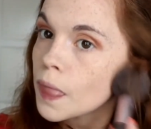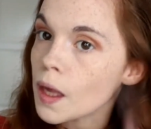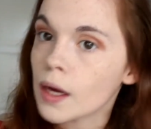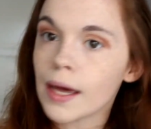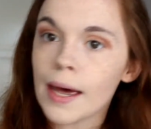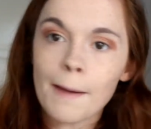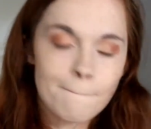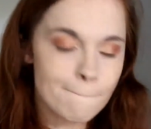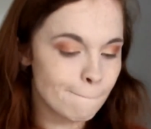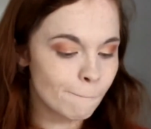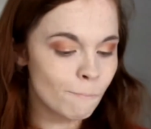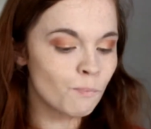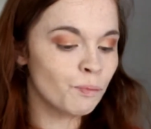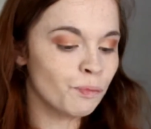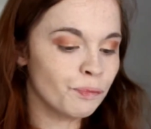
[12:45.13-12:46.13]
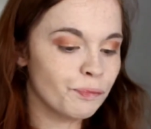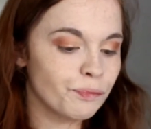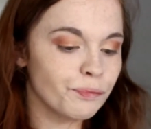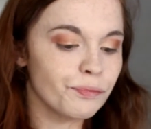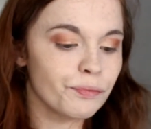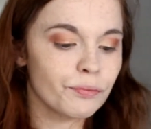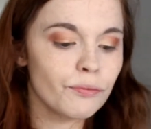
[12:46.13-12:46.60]
Okay.
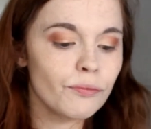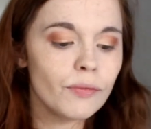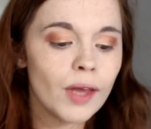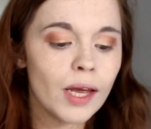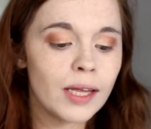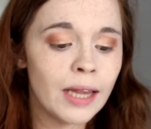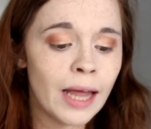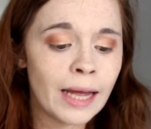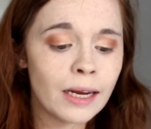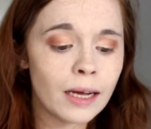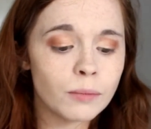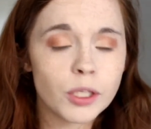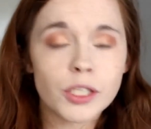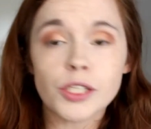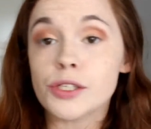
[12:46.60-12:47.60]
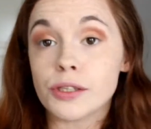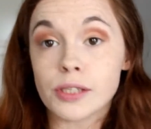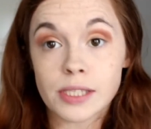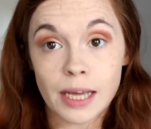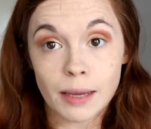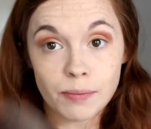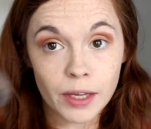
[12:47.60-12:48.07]
And then I'm going to do the
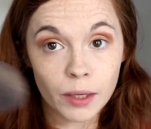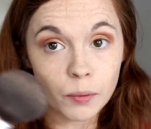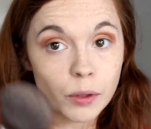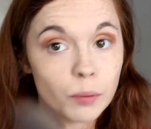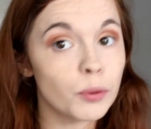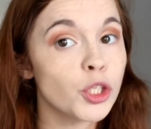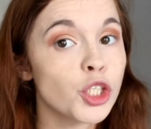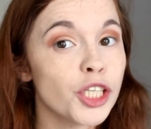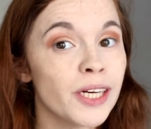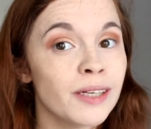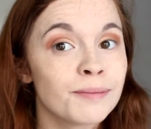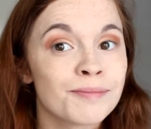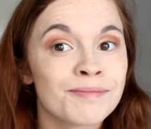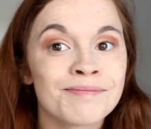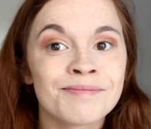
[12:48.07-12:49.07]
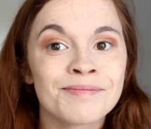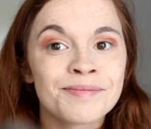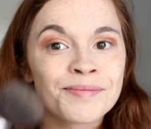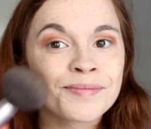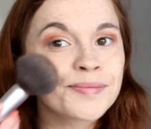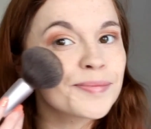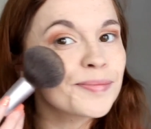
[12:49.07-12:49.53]
same thing with the blusher
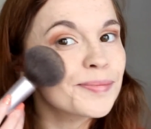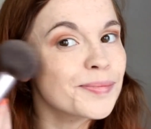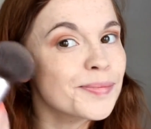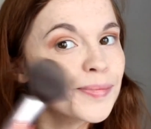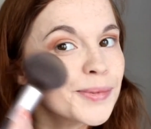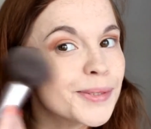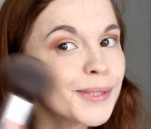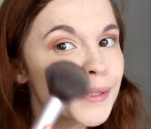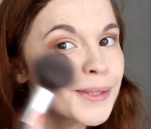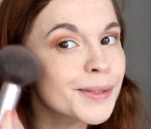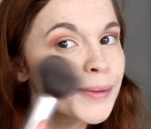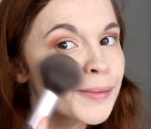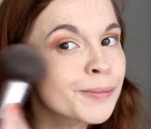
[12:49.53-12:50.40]
and just